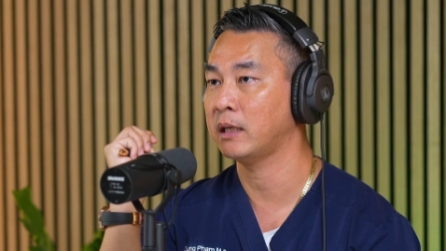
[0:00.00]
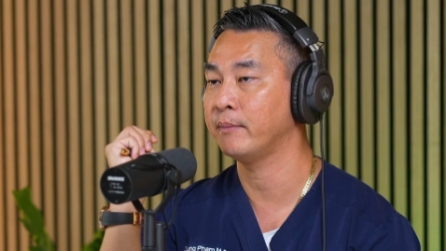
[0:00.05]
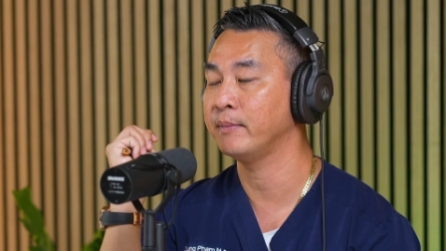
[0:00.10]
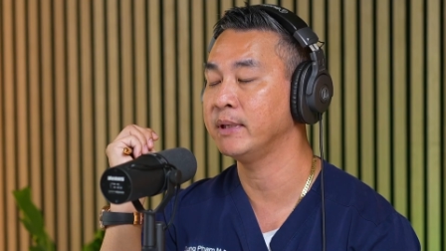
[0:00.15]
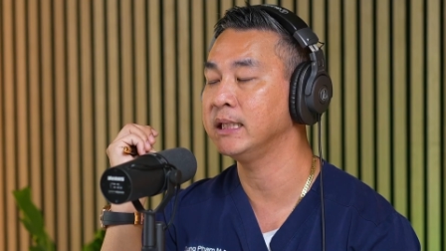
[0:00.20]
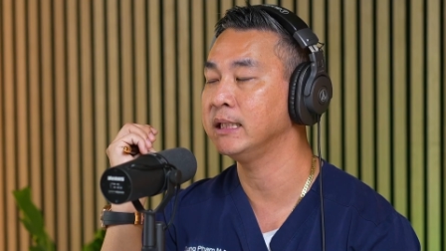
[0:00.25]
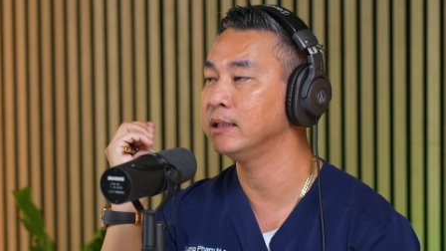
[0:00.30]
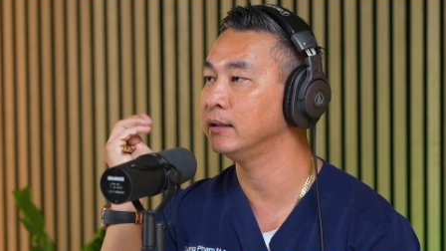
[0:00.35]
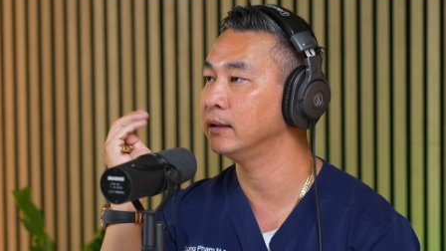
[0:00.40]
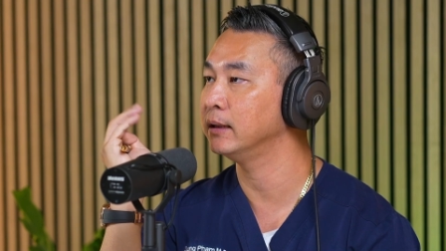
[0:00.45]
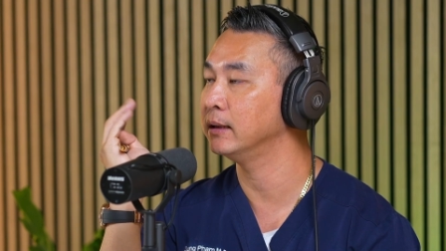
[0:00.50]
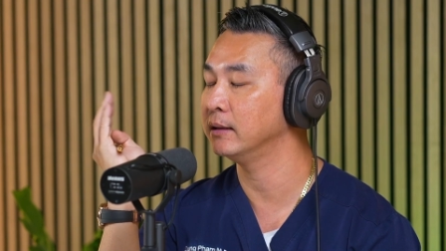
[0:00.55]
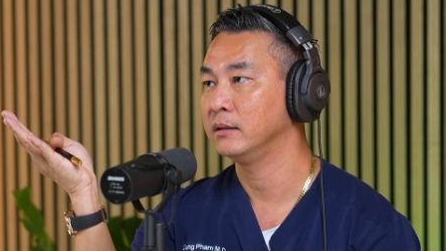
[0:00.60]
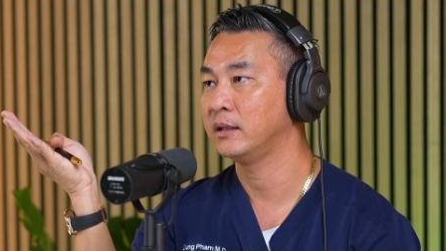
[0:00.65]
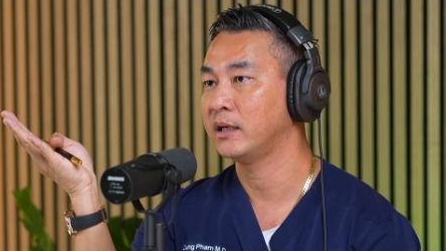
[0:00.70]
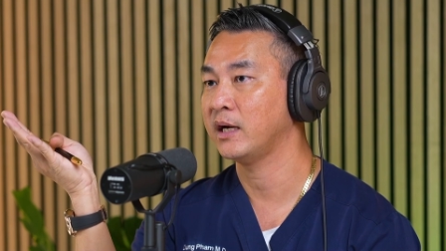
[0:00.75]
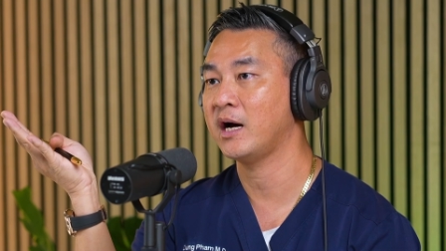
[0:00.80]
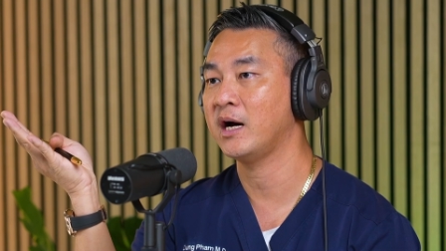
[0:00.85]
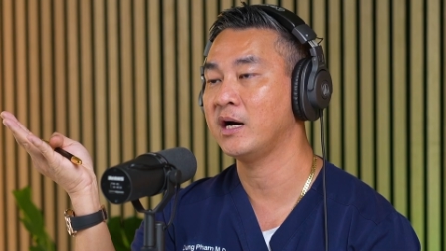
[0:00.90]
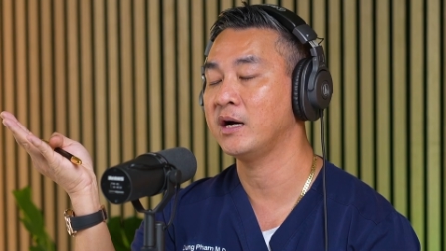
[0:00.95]
I mean,
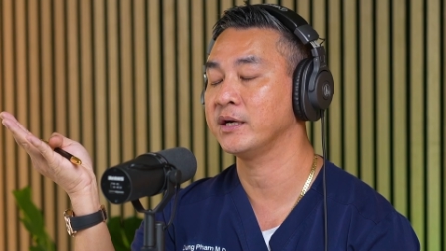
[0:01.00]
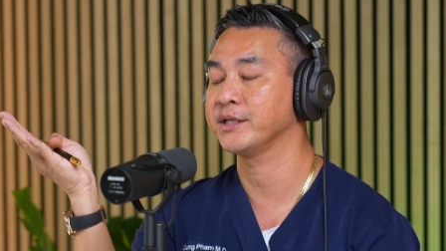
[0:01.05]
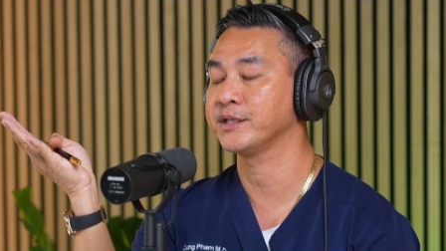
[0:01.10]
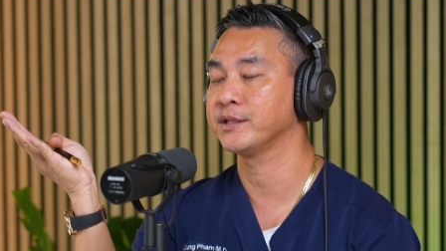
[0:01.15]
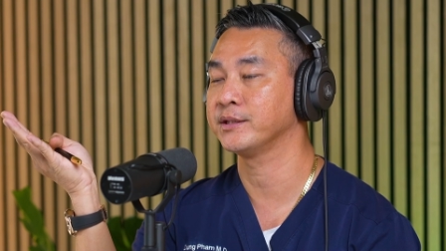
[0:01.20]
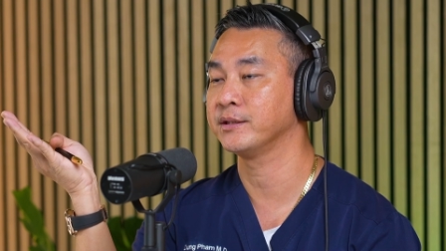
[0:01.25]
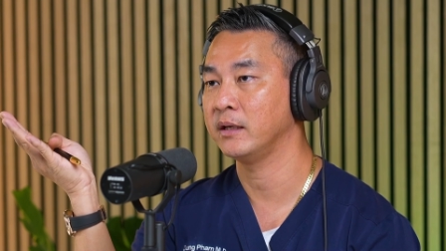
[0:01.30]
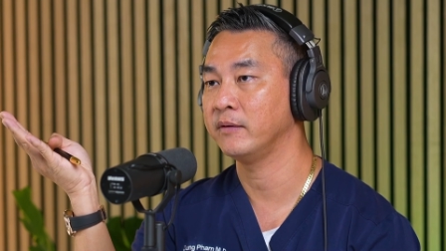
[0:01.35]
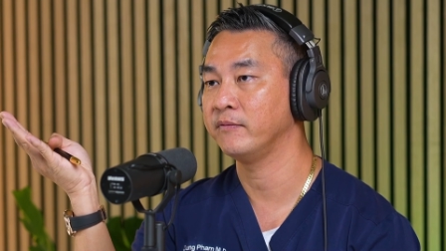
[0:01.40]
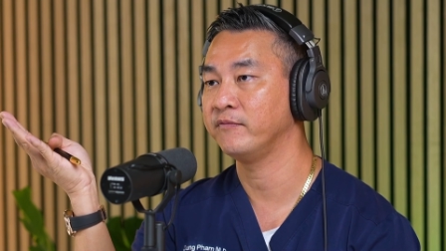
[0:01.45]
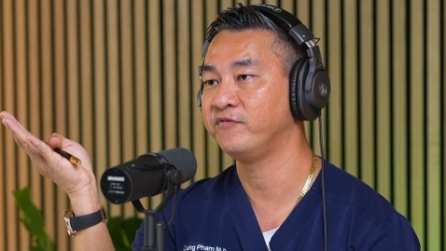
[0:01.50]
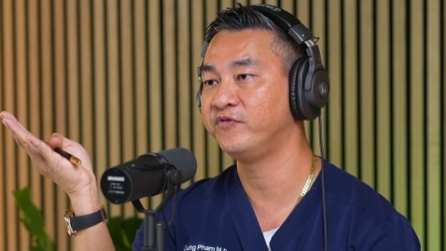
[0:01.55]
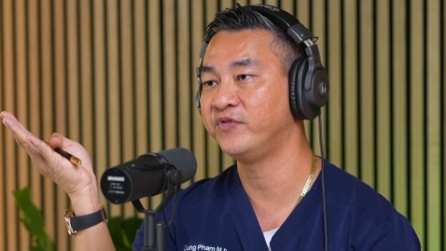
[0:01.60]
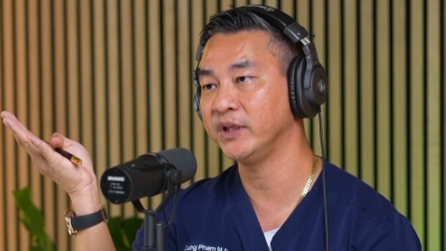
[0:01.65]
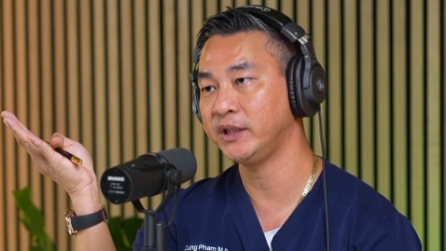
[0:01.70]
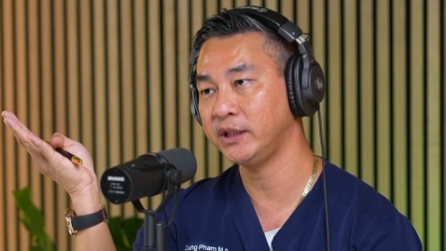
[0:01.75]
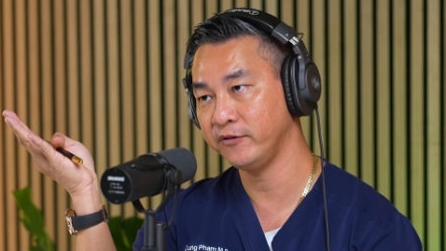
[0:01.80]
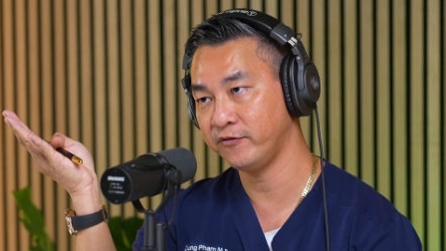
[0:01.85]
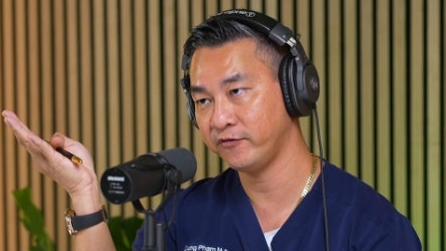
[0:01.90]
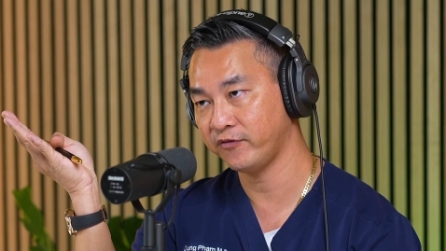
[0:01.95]
gosh,
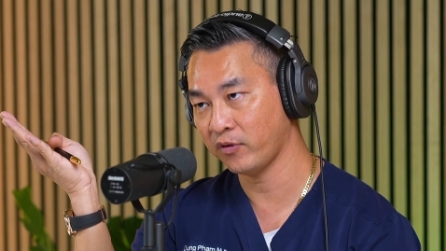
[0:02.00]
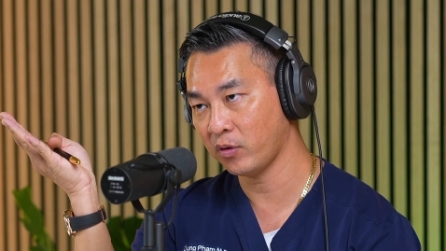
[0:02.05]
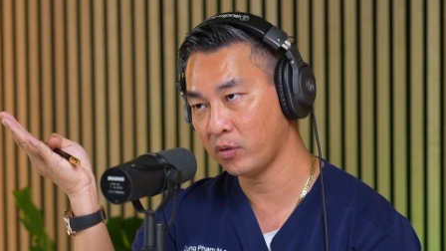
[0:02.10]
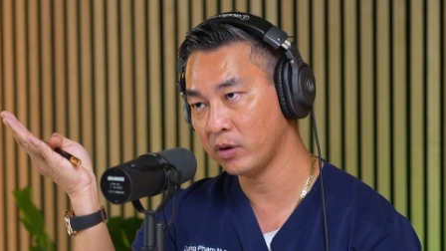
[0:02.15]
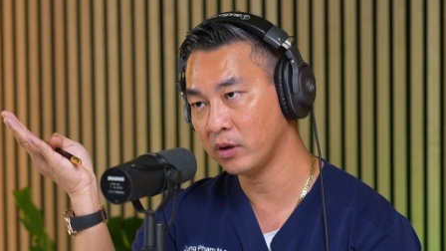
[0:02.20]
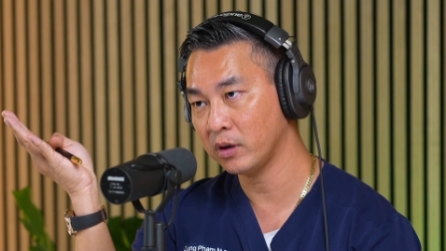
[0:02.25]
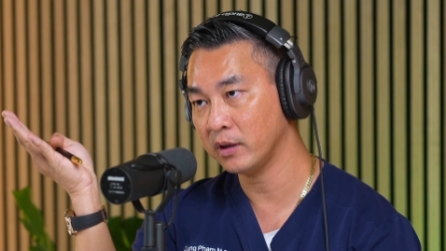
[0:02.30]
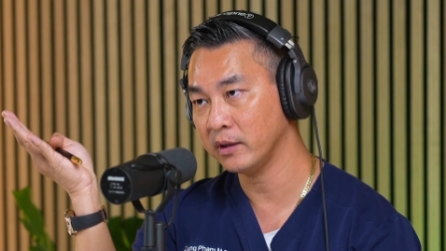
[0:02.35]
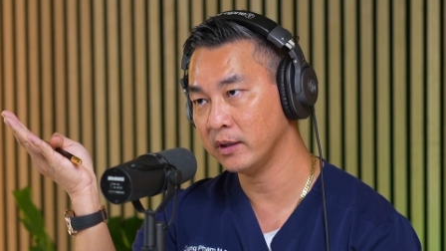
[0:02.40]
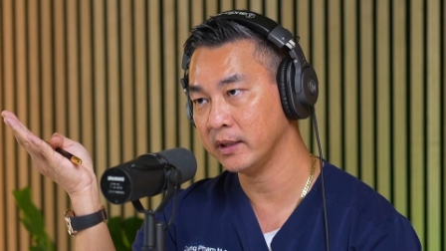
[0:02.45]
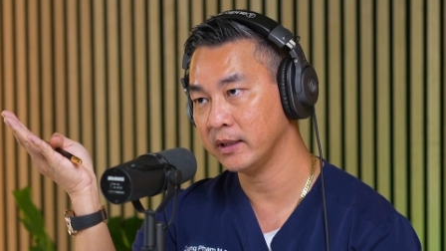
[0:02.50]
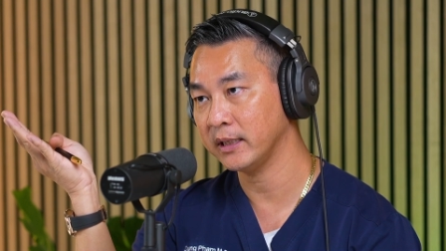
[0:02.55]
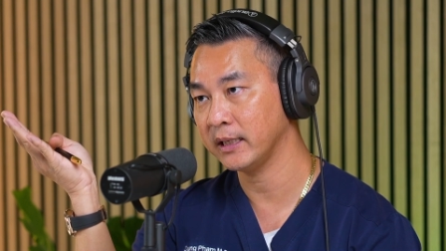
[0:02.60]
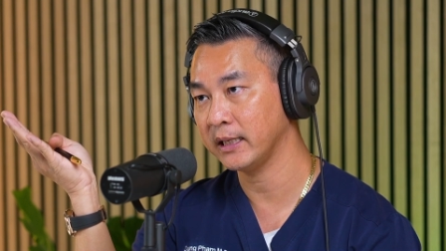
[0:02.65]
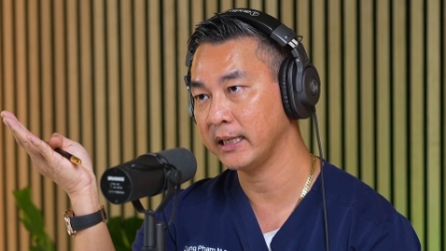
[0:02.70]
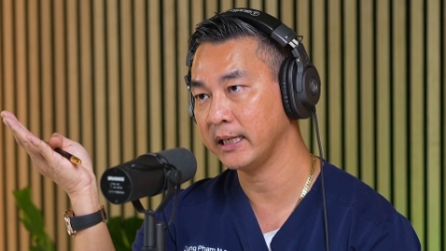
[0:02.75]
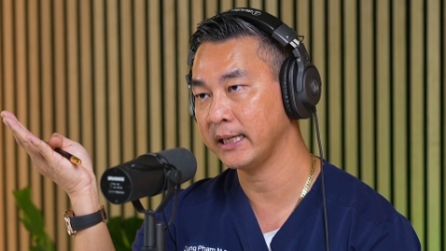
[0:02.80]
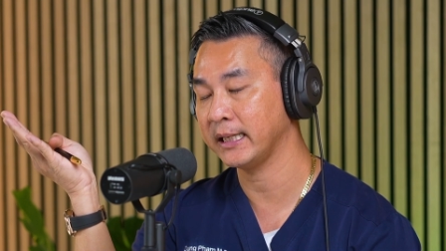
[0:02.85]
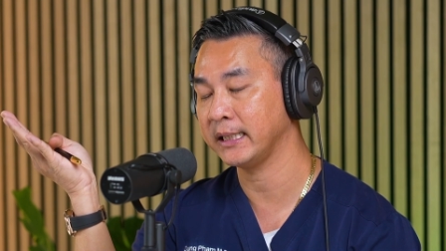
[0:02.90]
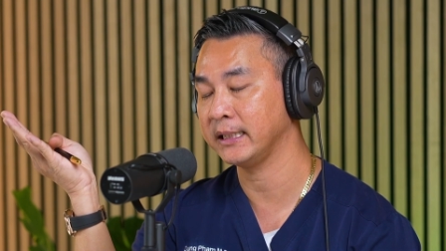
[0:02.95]
54
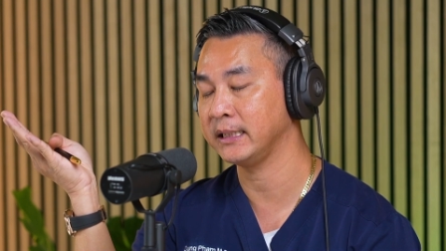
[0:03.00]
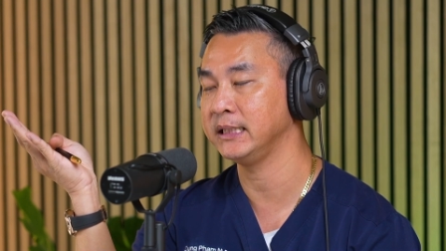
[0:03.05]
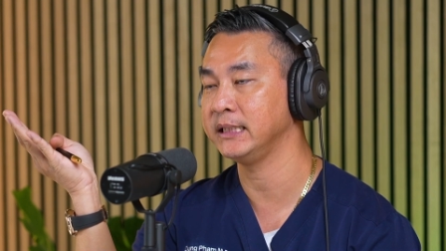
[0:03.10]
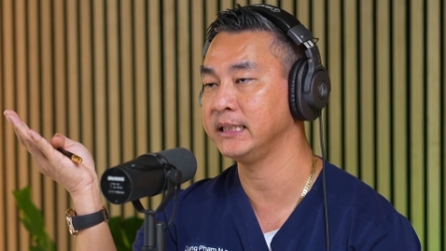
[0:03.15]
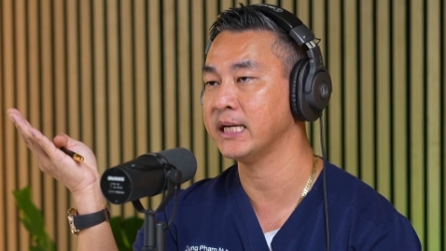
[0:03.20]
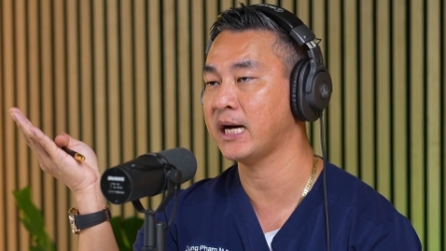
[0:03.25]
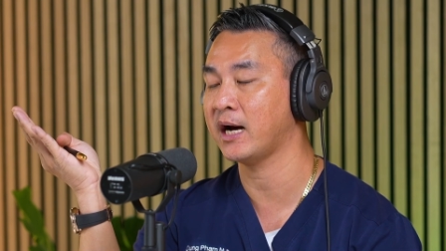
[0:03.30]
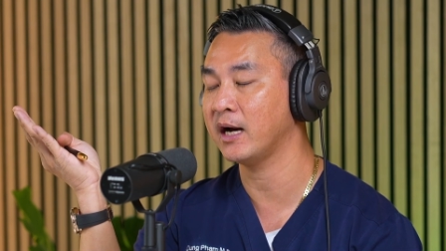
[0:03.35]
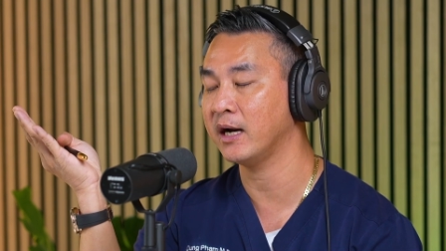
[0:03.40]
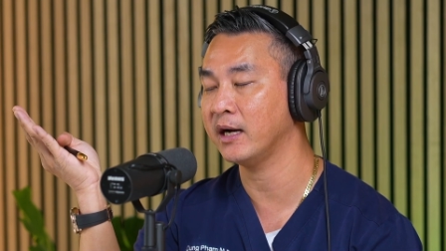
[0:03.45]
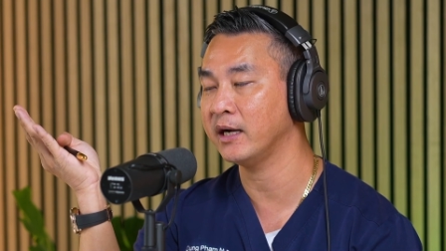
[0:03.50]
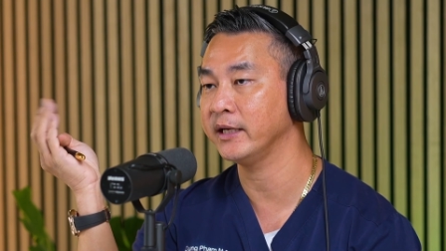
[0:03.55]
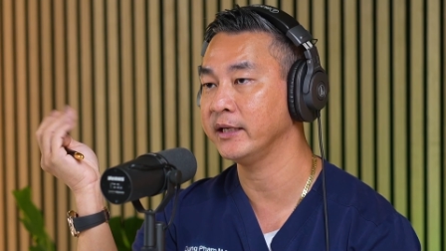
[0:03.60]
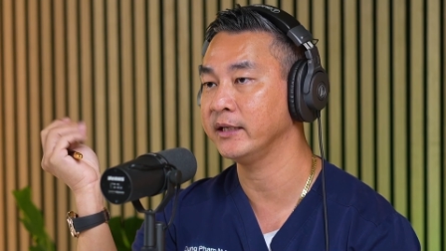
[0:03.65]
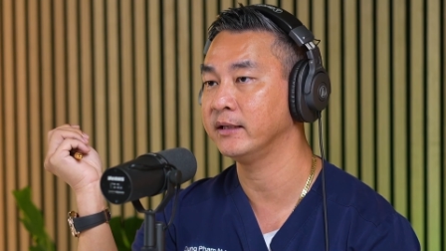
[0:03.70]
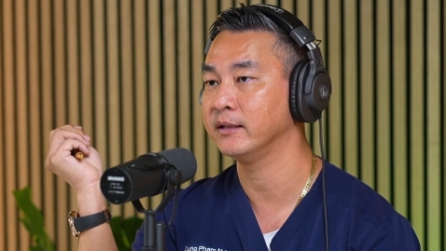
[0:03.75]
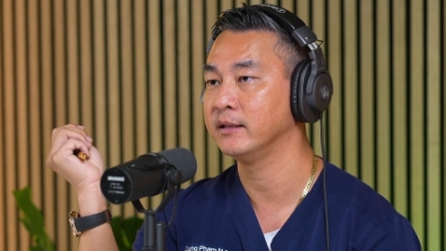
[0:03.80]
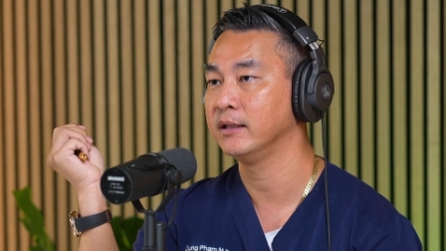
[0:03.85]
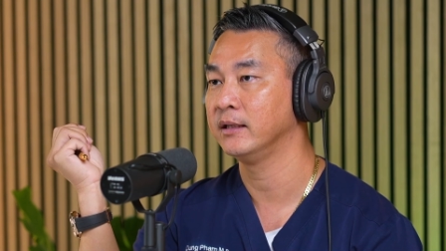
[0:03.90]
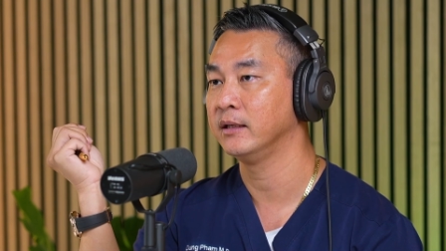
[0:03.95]
and he died.